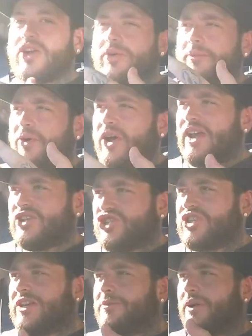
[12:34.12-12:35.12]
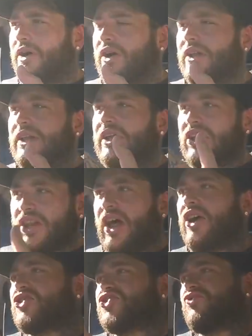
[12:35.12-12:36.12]
go and buy a cheaper
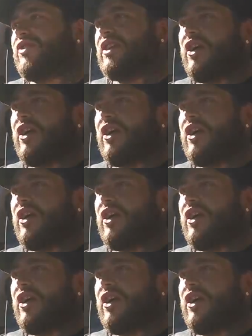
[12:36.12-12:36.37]
luxury